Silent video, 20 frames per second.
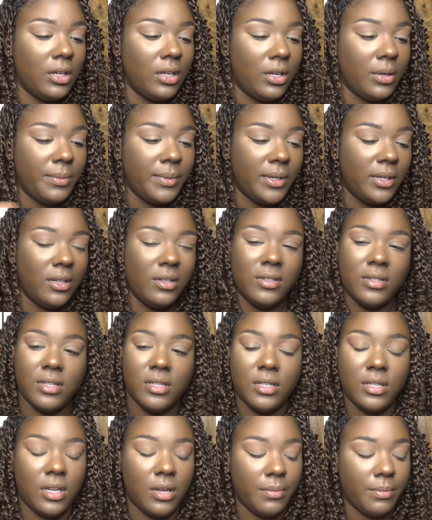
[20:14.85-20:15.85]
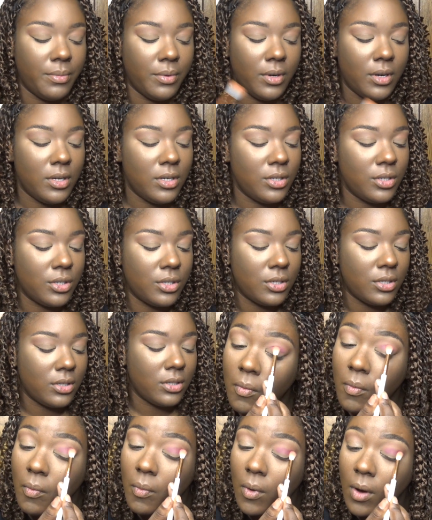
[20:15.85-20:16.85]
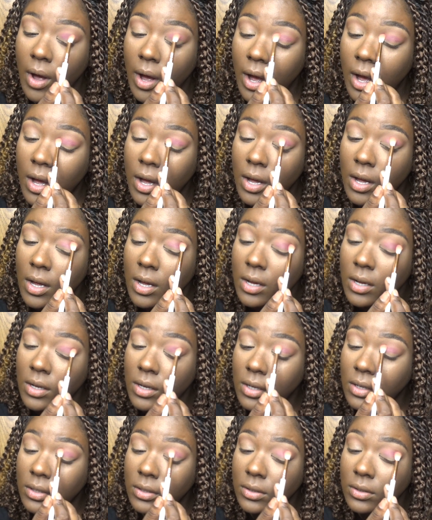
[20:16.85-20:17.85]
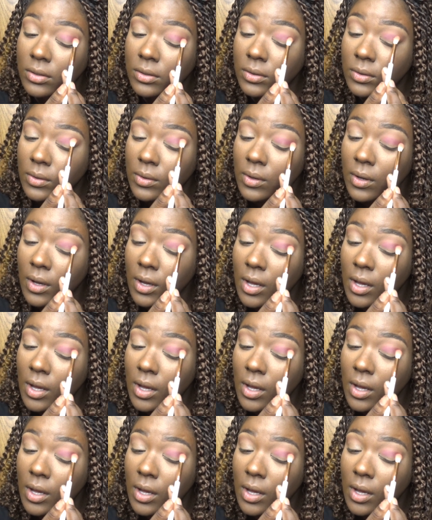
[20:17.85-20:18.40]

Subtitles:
and I'm gonna use the same brush. Wow,